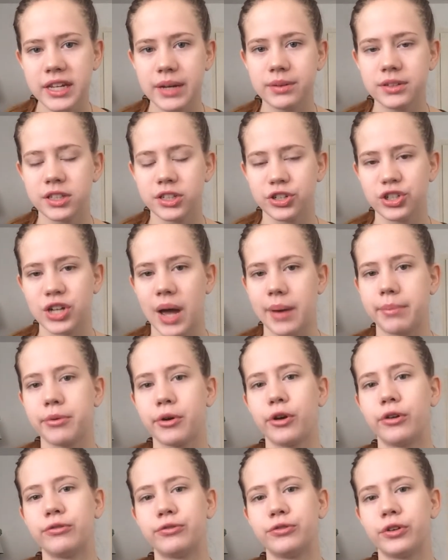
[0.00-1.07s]
He was a
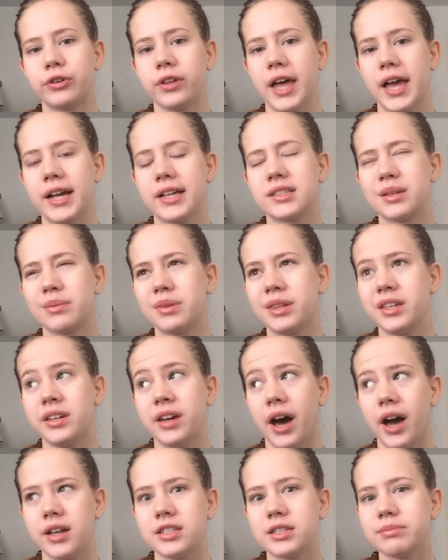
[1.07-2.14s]
chaperone for like some of the
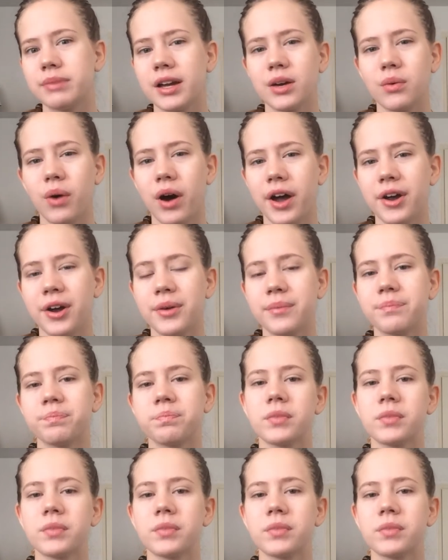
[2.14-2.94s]
guys in my choir.